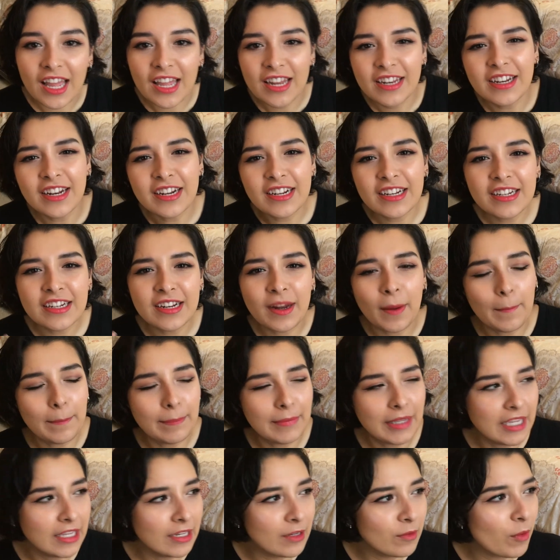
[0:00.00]
Not in a
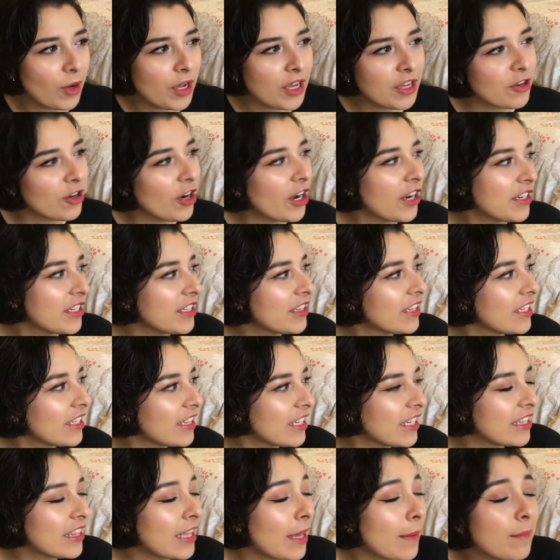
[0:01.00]
mean way or anything
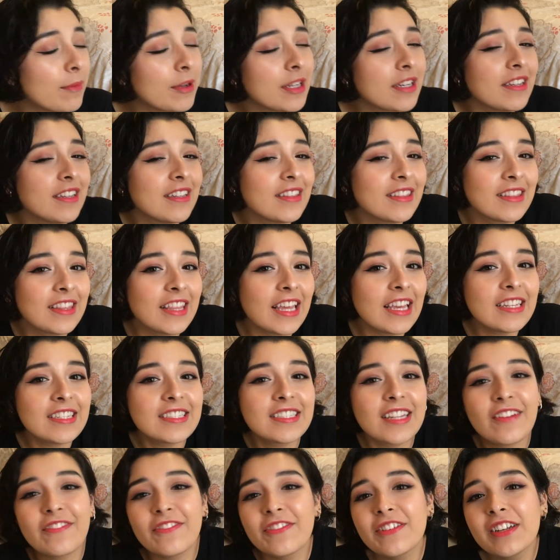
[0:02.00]
like that, but they
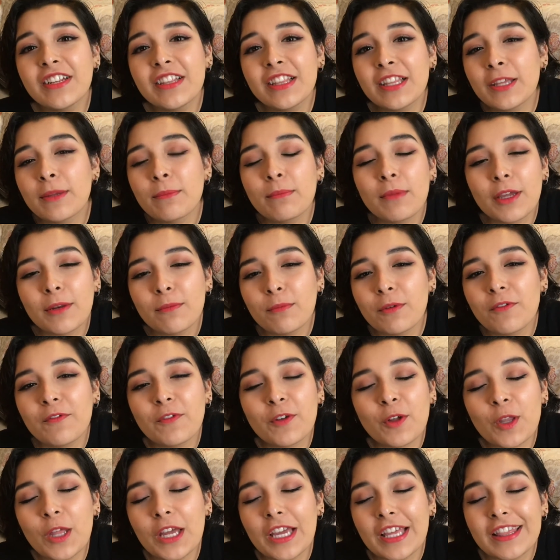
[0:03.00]
definitely made me
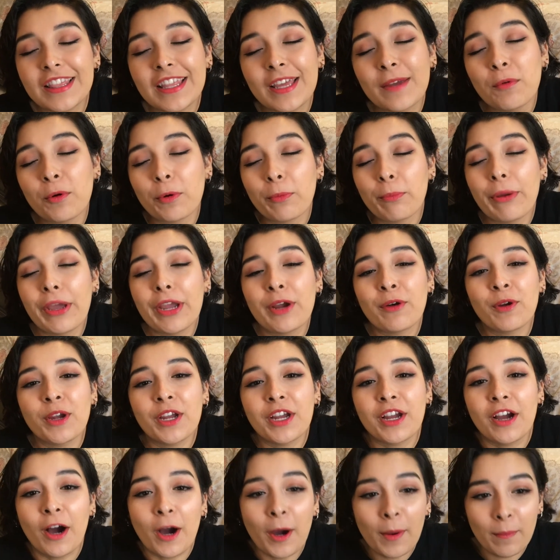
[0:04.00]
feel like they were
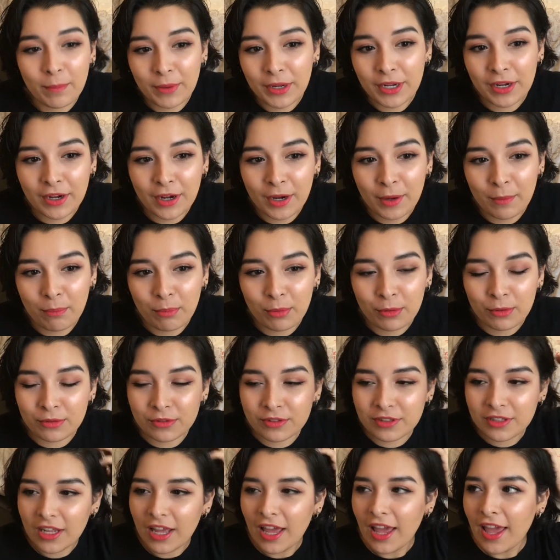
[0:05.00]
pairing up in
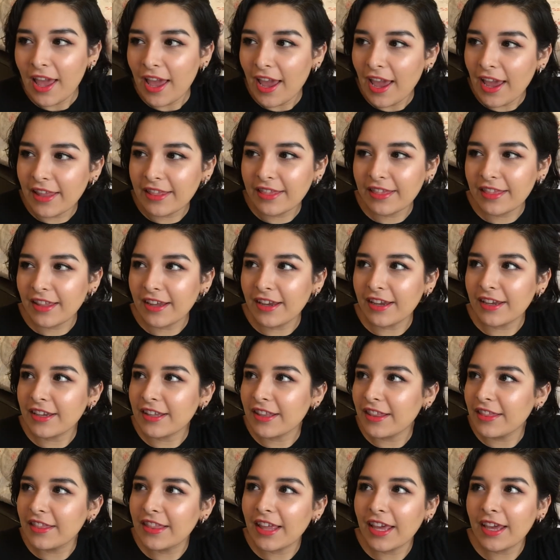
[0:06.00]
couples and like
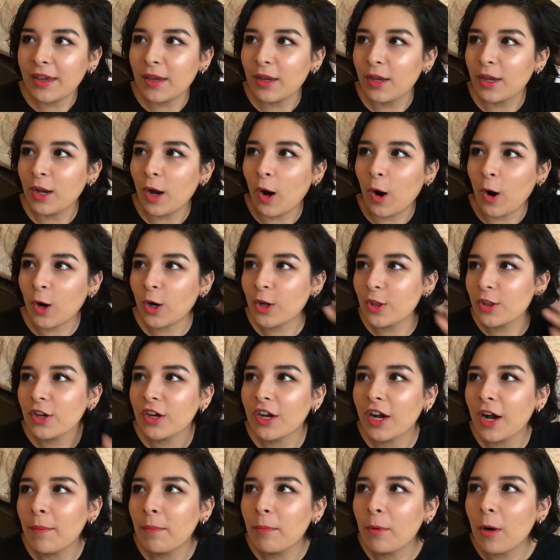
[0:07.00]
they are the
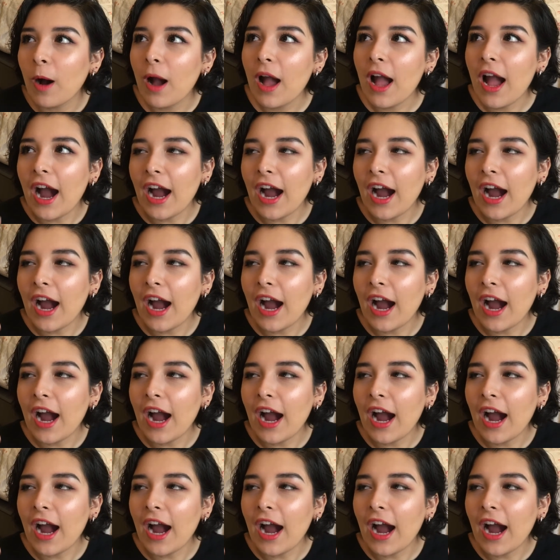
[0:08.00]
couple.